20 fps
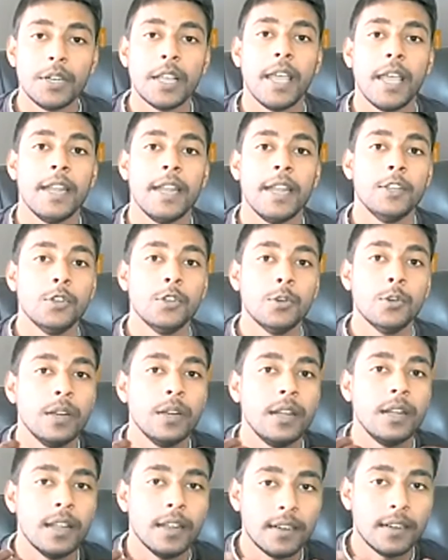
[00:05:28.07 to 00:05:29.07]
and you will
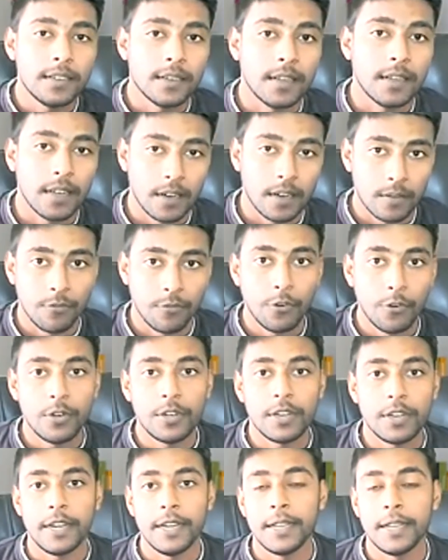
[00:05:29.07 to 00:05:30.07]
learn full
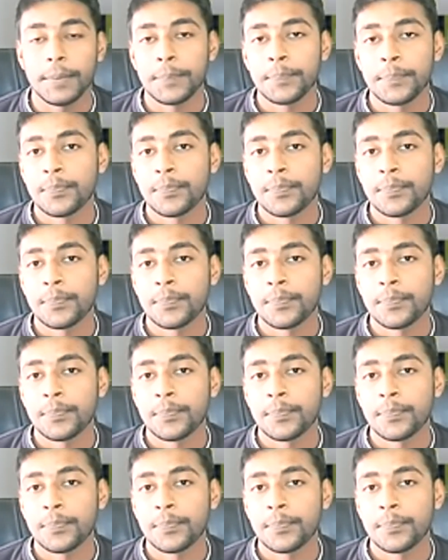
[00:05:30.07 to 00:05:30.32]
training,